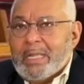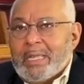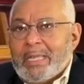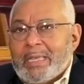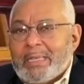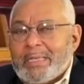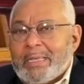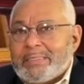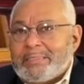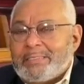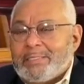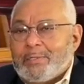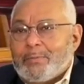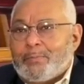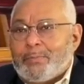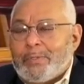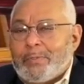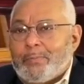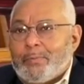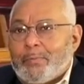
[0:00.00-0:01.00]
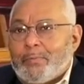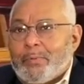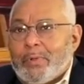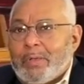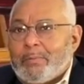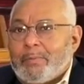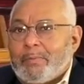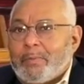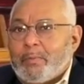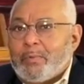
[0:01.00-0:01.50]
And I tell people
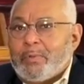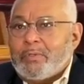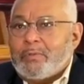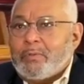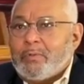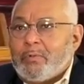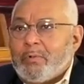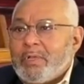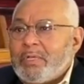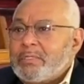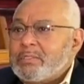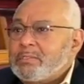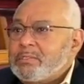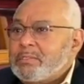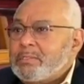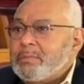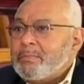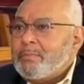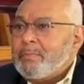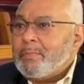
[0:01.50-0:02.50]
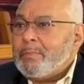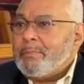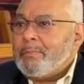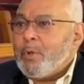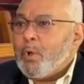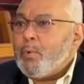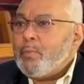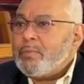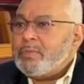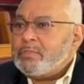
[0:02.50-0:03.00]
probably one of the greatest
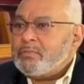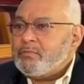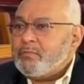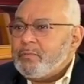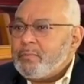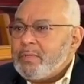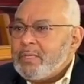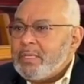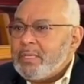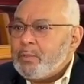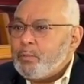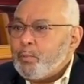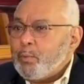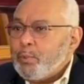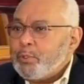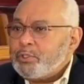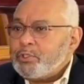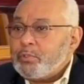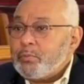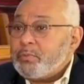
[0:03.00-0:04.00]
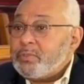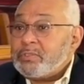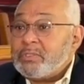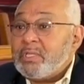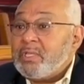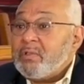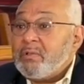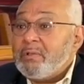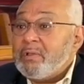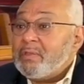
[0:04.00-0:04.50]
moments for me in worship is
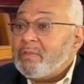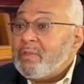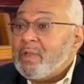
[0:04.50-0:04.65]
hearing the